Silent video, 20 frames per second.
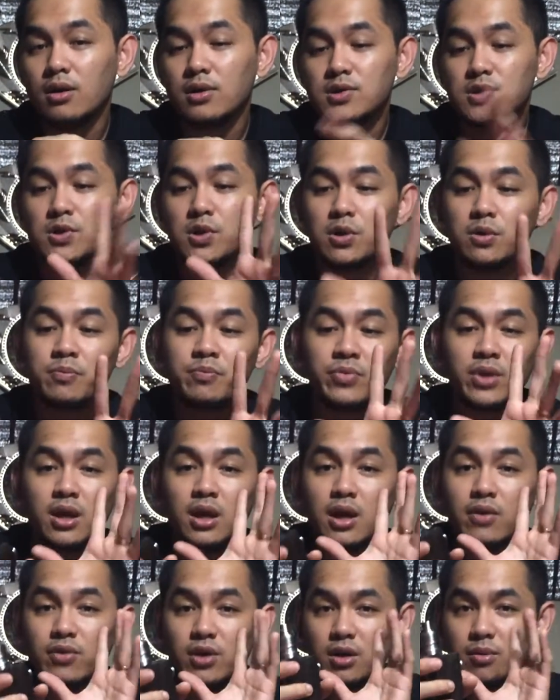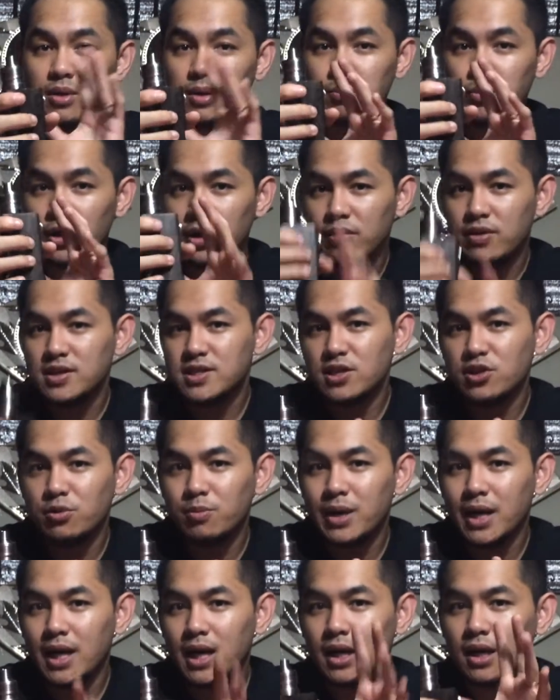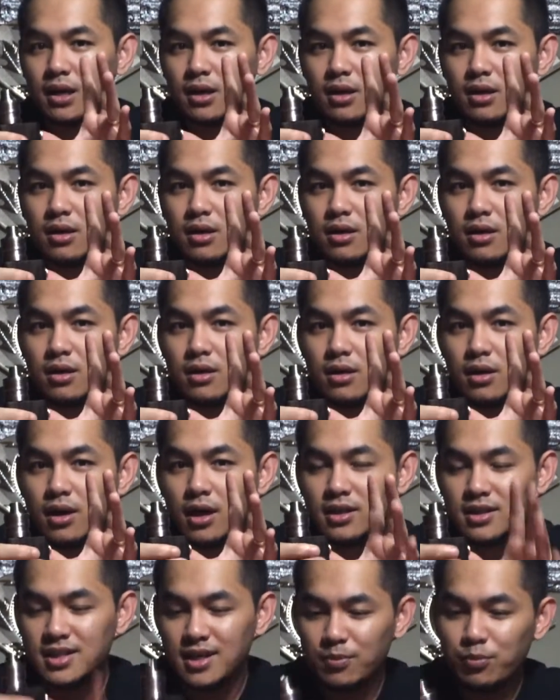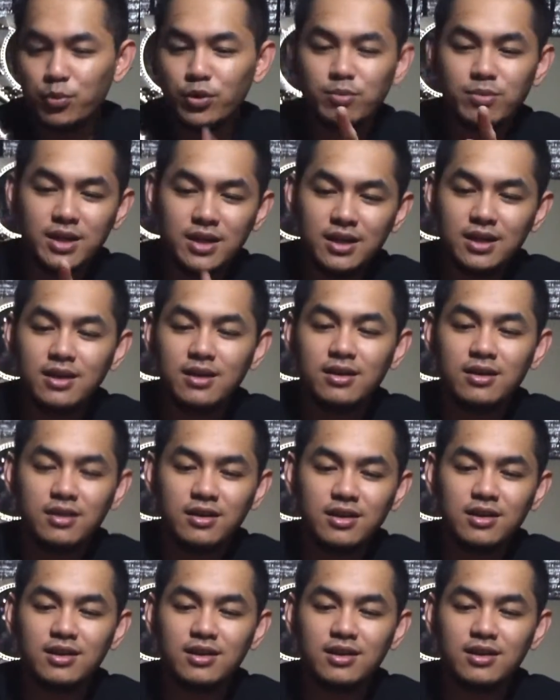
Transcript: So if you're going to be putting this in your bag, a tip would be,